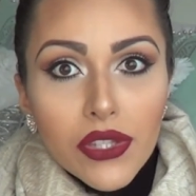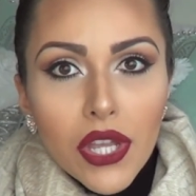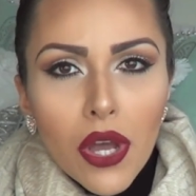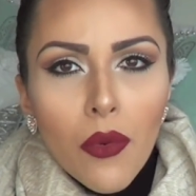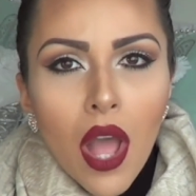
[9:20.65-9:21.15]

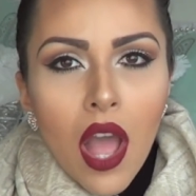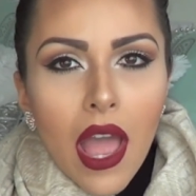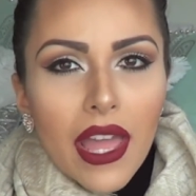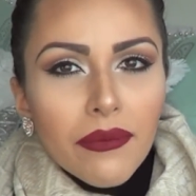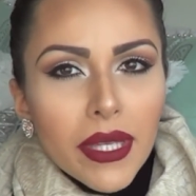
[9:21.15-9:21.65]
So,
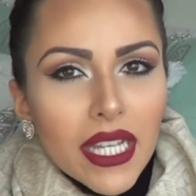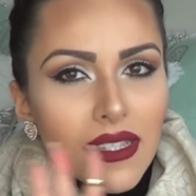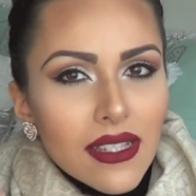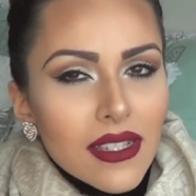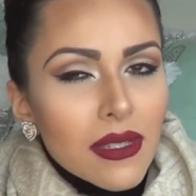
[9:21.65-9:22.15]
and
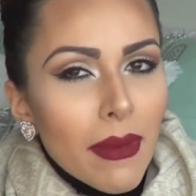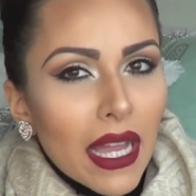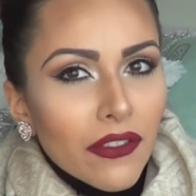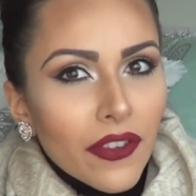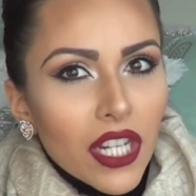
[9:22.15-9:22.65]
because this is
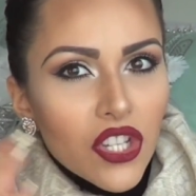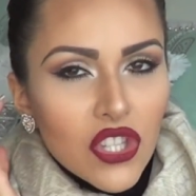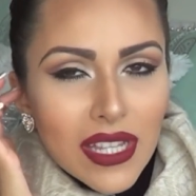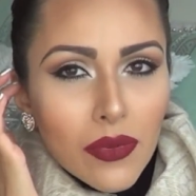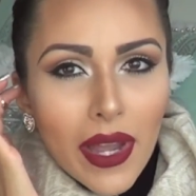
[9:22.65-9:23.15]
matte finish,
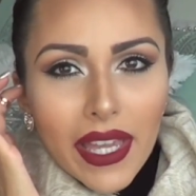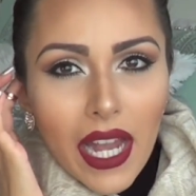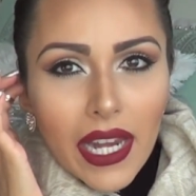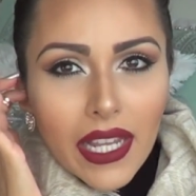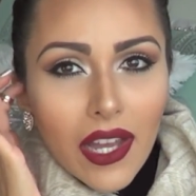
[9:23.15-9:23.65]
that's why I
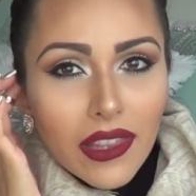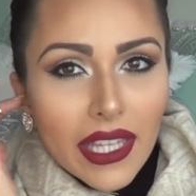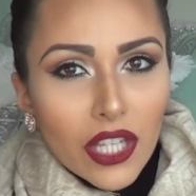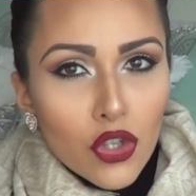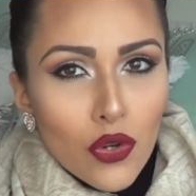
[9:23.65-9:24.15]
kind of got
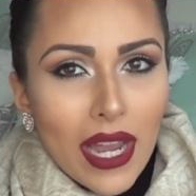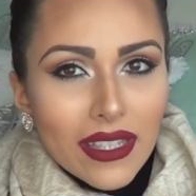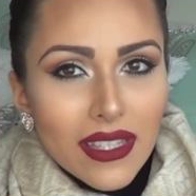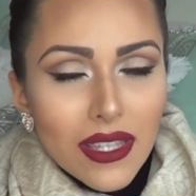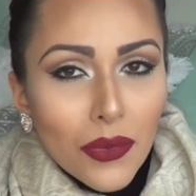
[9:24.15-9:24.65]
like
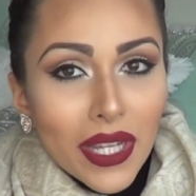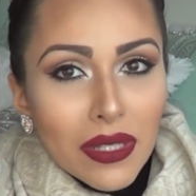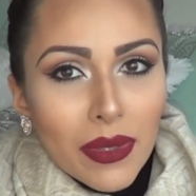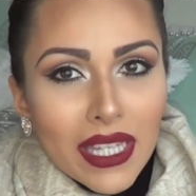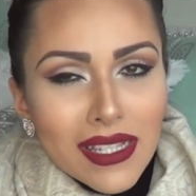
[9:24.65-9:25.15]
attracted to
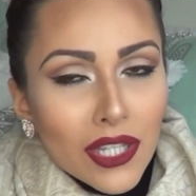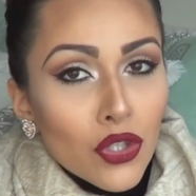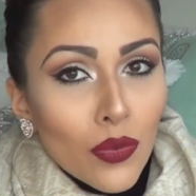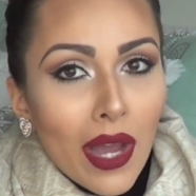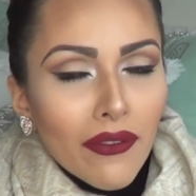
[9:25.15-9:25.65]
it, because I
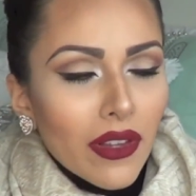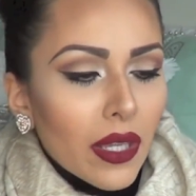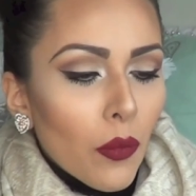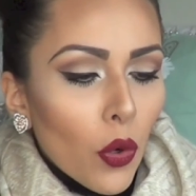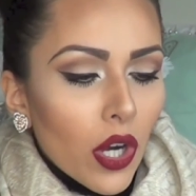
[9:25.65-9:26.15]
do have
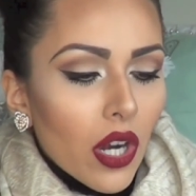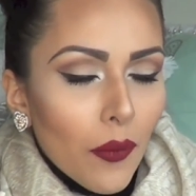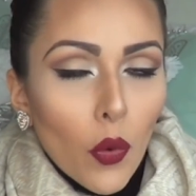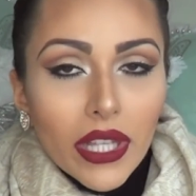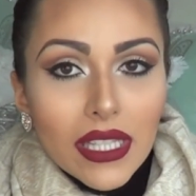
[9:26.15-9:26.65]
like more
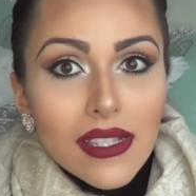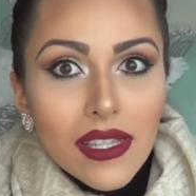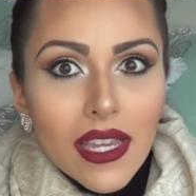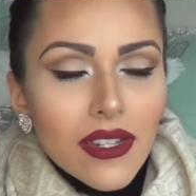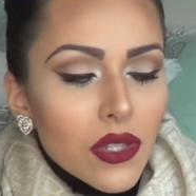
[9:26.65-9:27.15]
oily skin.